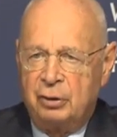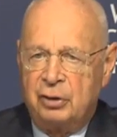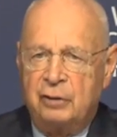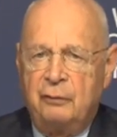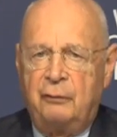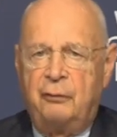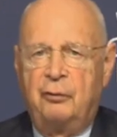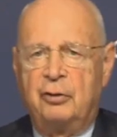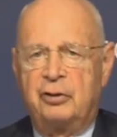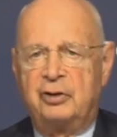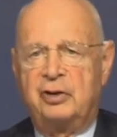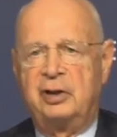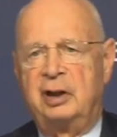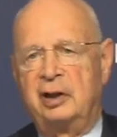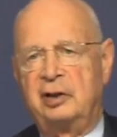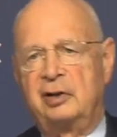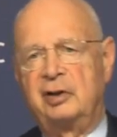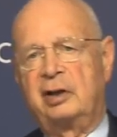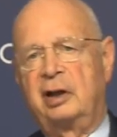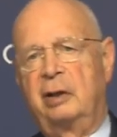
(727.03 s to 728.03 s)
How are they
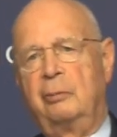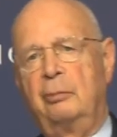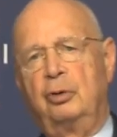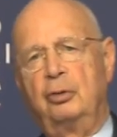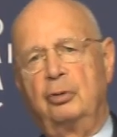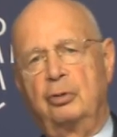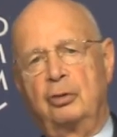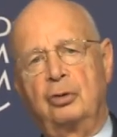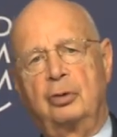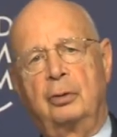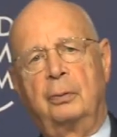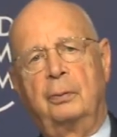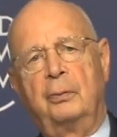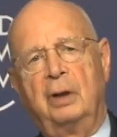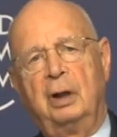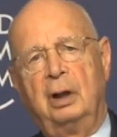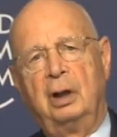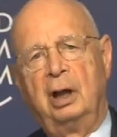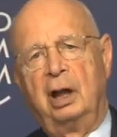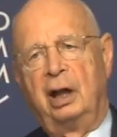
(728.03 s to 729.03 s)
going to get more
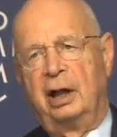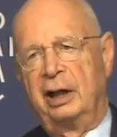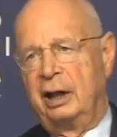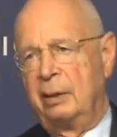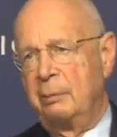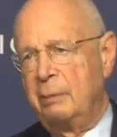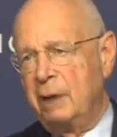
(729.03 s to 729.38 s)
out of it